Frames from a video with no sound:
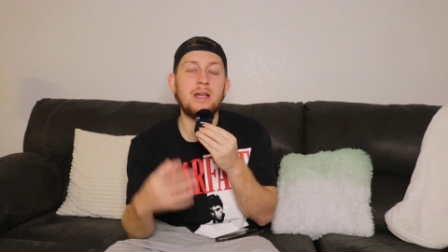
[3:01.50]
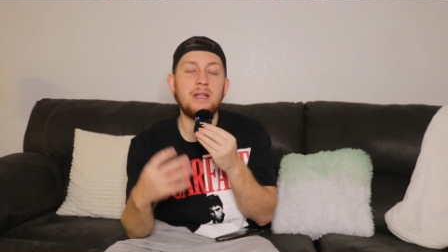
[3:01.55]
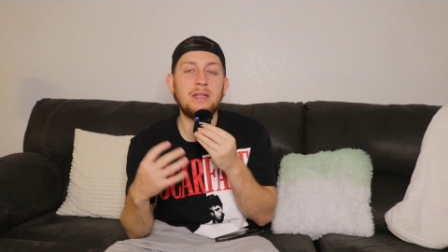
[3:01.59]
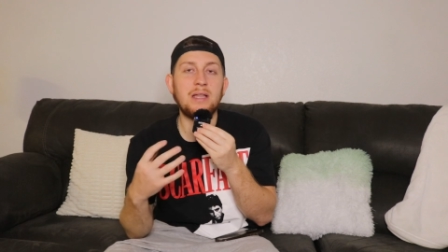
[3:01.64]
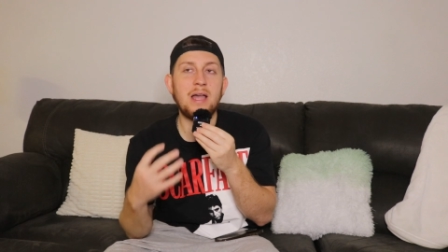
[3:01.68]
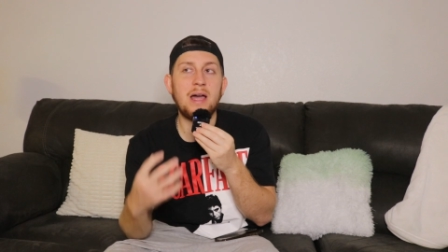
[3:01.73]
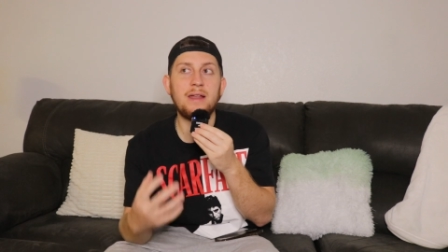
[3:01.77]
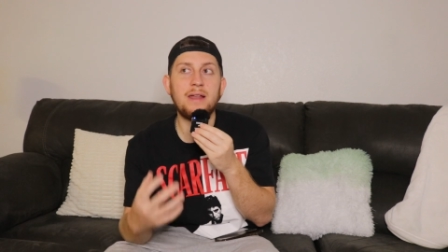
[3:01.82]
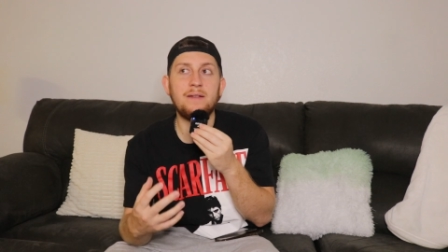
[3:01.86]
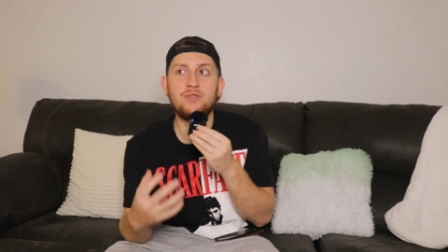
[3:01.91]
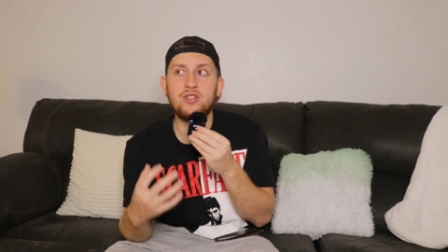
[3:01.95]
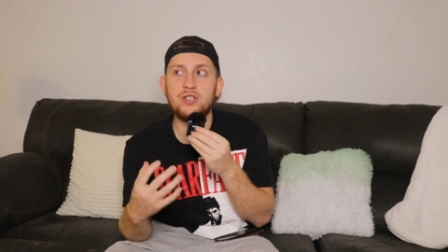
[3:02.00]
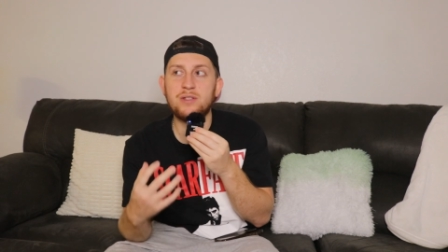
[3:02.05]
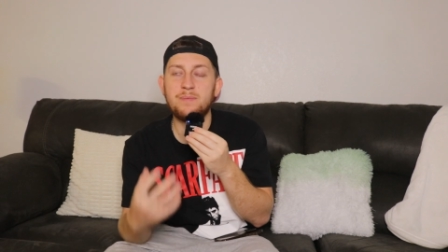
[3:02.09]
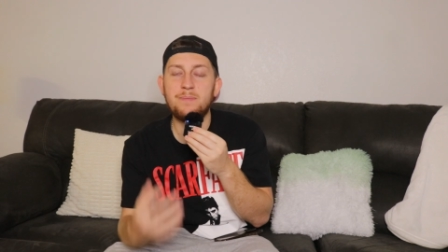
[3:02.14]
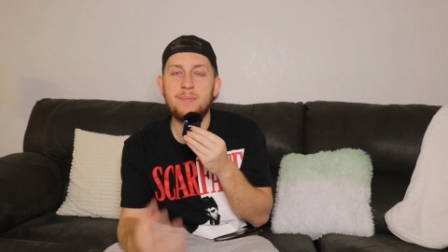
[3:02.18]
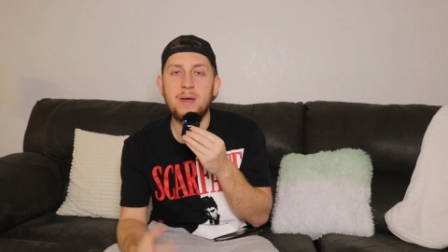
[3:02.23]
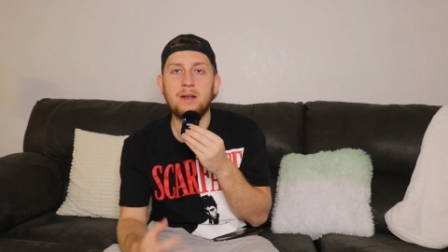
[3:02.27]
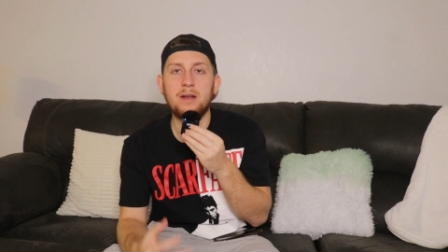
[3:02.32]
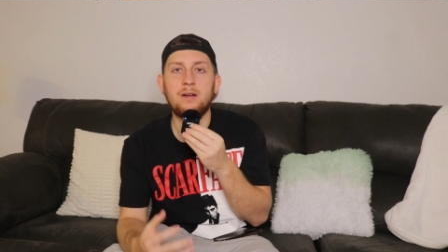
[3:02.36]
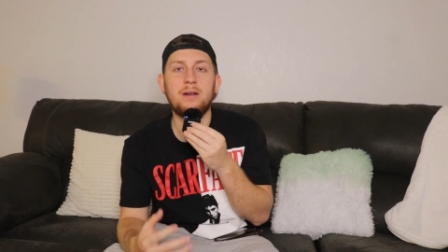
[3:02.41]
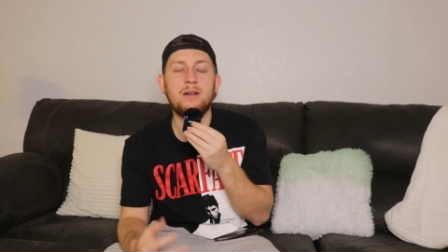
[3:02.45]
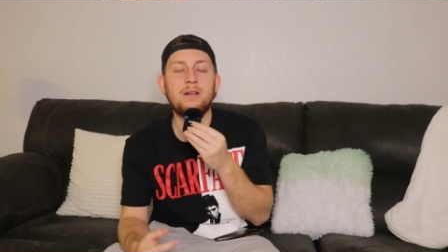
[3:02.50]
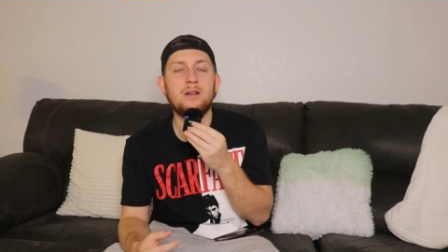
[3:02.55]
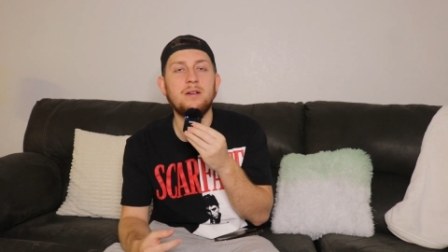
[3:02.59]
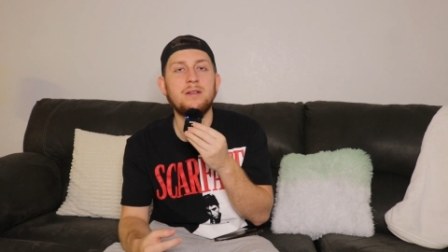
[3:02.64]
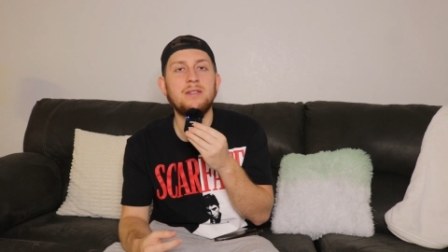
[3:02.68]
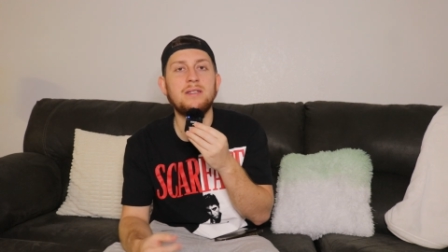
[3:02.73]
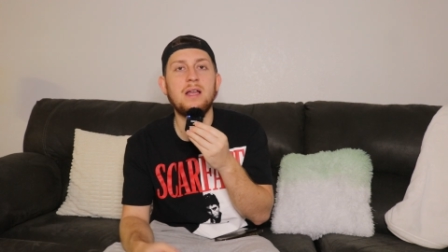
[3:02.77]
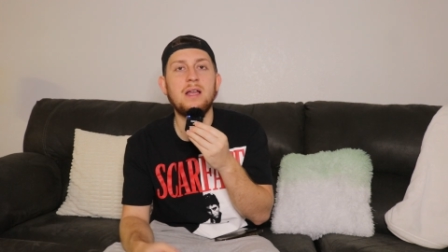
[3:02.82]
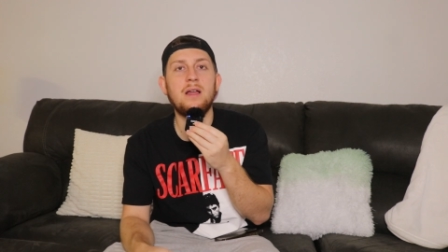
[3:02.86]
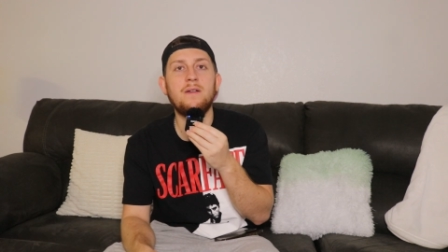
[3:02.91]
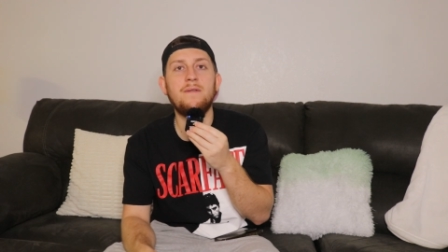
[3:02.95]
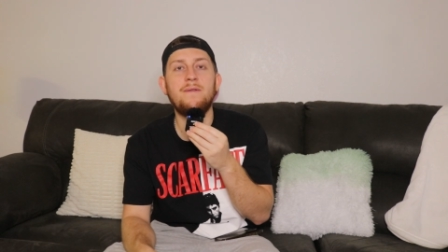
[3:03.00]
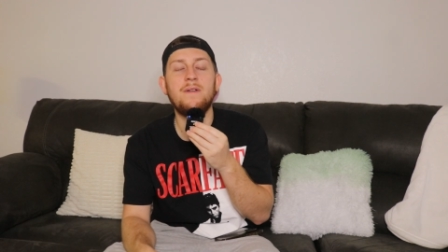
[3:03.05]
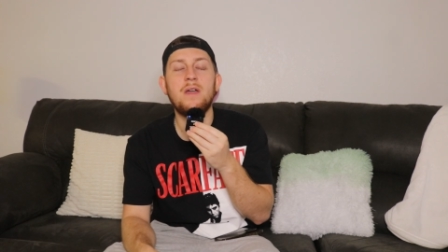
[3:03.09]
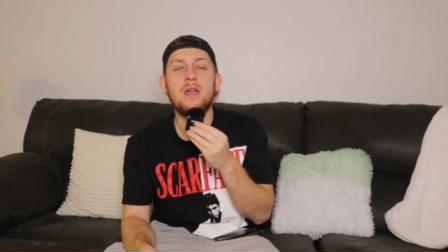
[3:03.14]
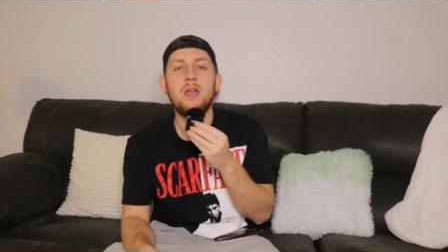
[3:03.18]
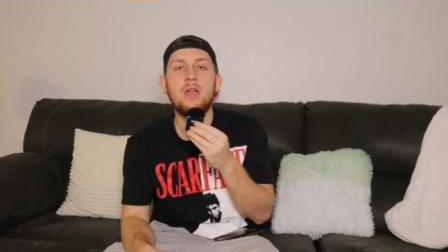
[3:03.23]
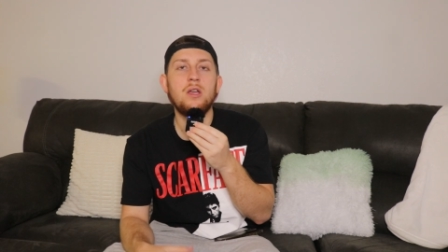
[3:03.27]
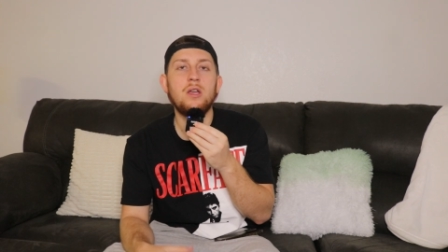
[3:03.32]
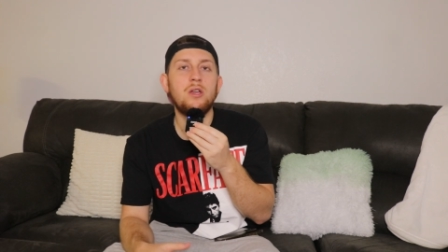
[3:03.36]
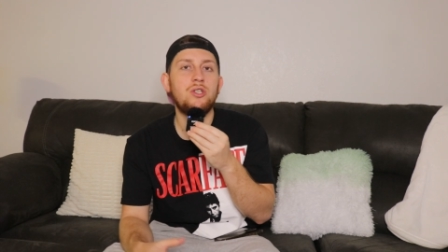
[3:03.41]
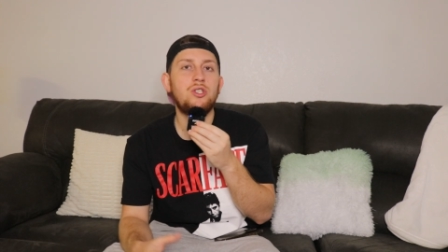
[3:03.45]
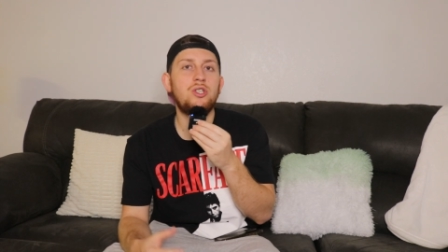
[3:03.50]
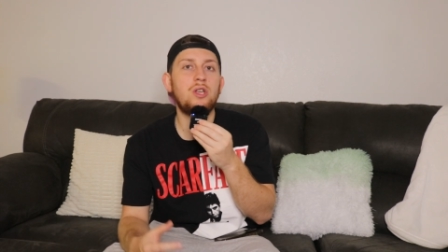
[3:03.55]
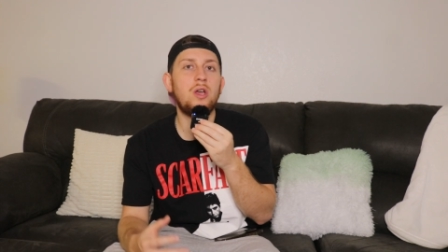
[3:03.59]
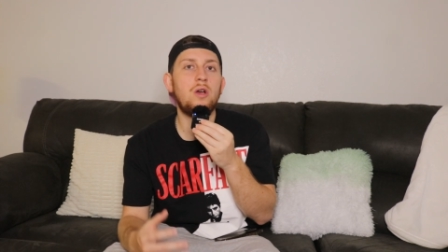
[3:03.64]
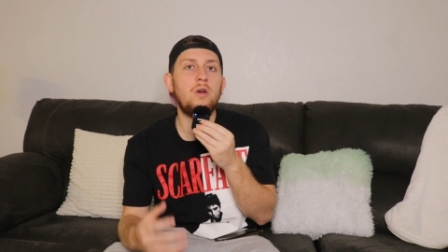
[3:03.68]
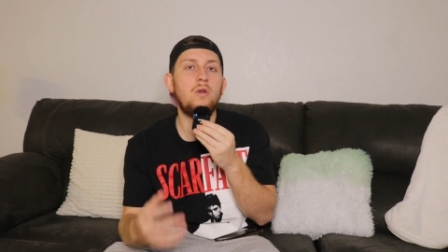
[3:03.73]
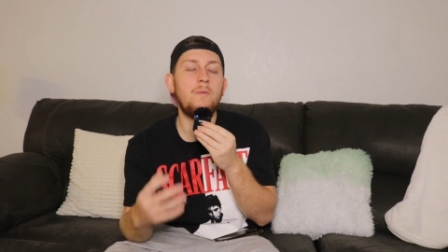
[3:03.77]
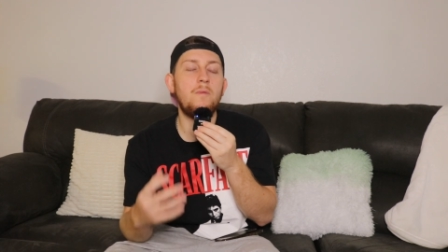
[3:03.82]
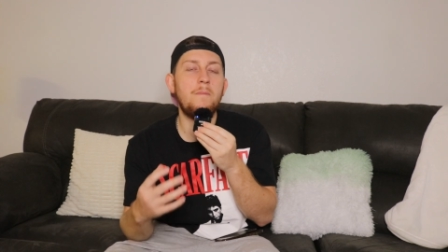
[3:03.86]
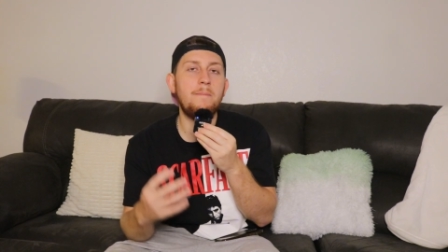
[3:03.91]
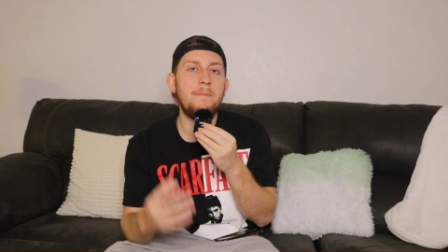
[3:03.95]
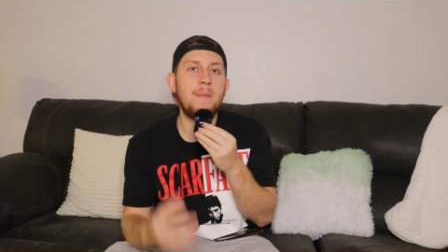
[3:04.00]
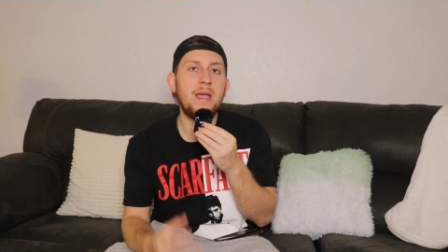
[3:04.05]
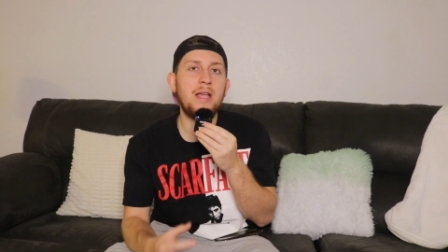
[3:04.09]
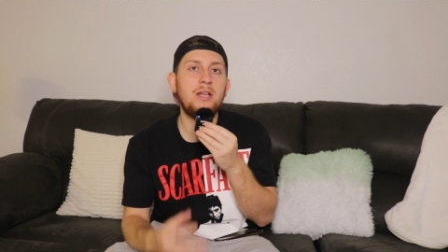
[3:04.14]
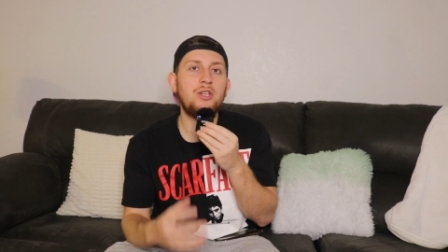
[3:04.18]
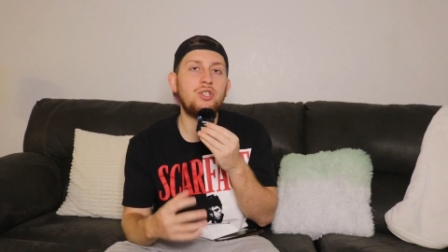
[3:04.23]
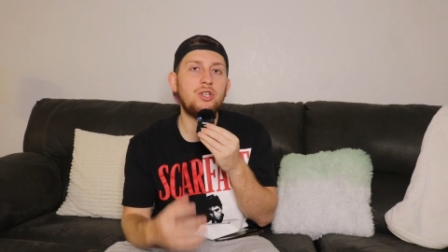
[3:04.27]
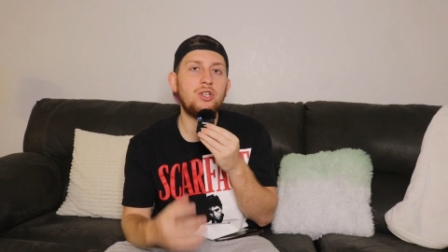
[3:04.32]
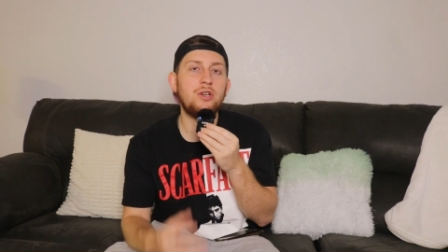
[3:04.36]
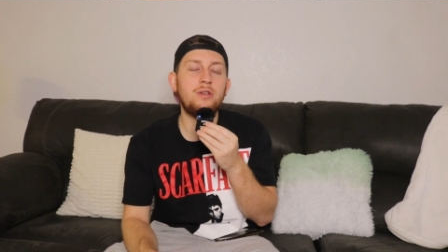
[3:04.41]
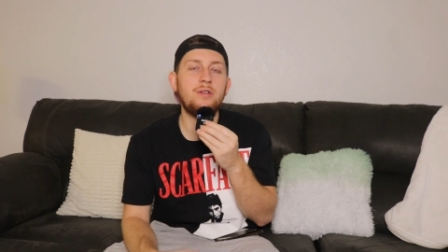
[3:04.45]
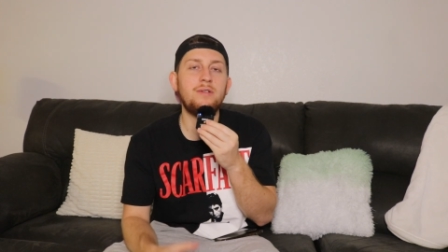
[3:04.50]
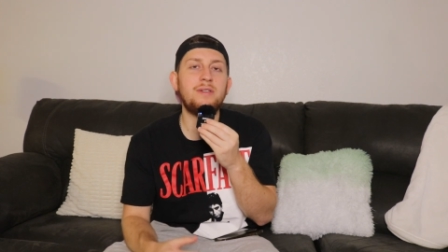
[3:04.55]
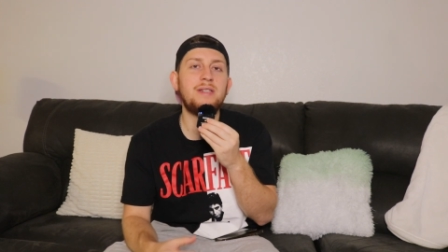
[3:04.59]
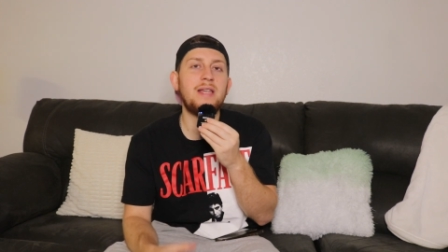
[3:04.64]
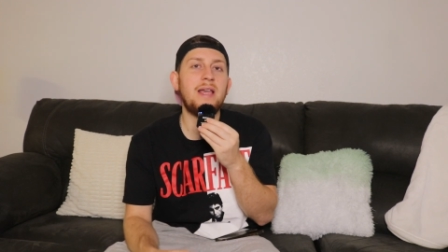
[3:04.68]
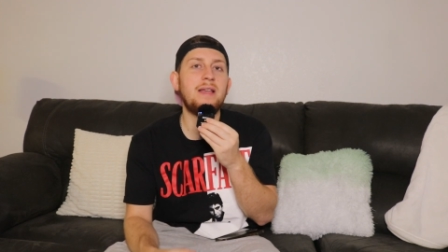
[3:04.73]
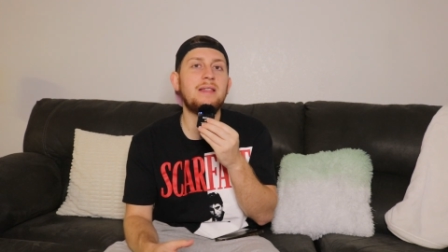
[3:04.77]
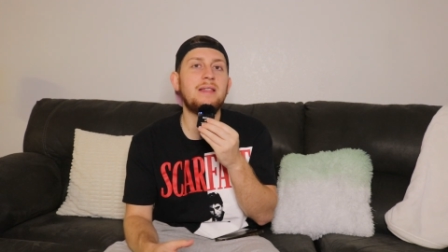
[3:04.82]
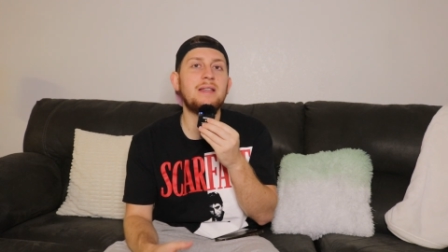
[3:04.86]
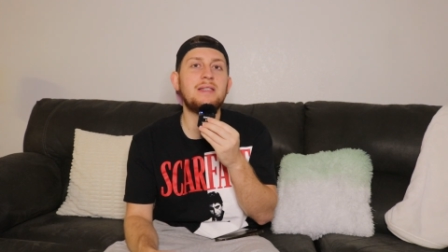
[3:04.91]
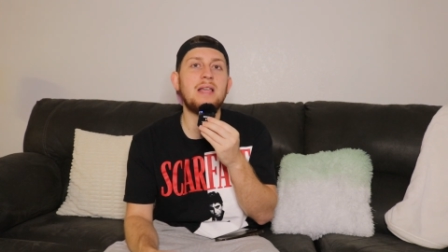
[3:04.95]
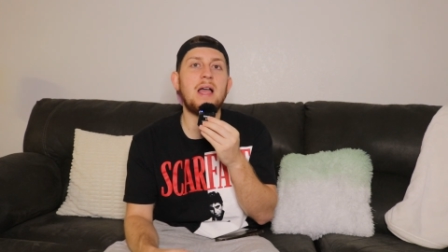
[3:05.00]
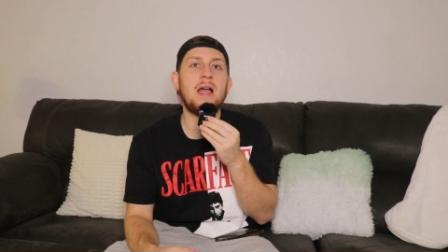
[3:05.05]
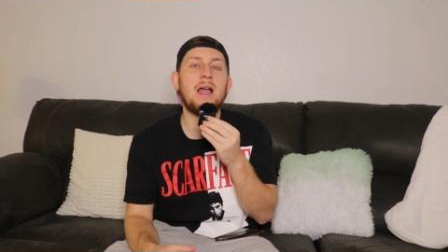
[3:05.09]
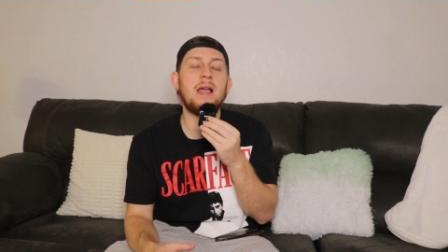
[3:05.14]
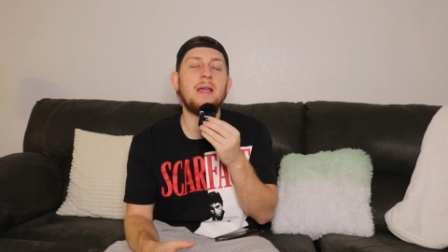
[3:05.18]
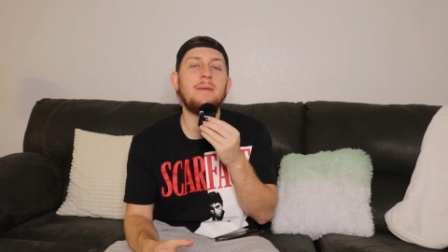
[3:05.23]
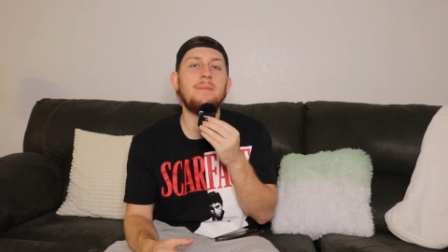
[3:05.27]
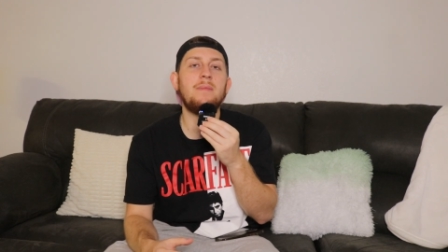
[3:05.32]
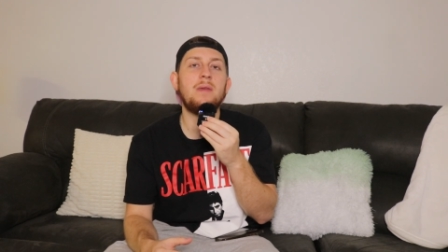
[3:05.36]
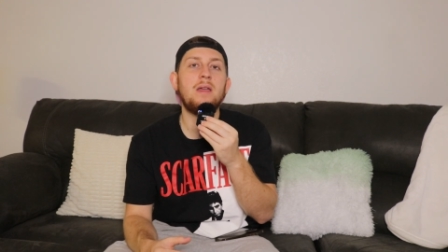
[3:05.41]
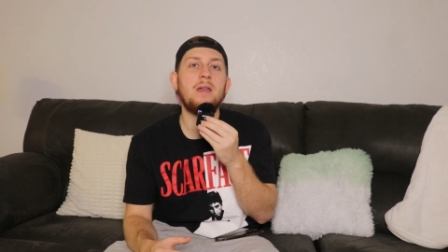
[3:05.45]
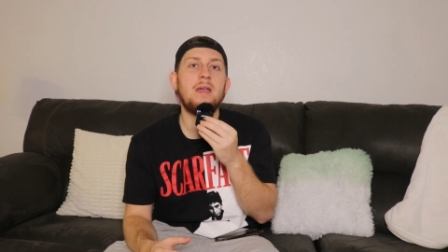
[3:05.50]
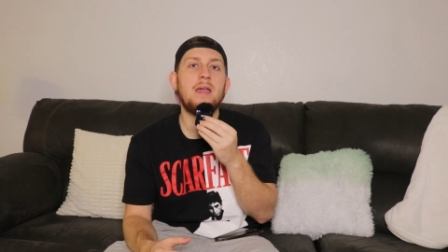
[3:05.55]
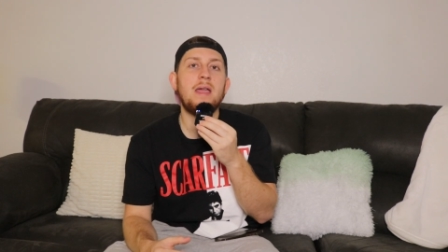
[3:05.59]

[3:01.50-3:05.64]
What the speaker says: a lot of just bettering yourself. So make sure you take the time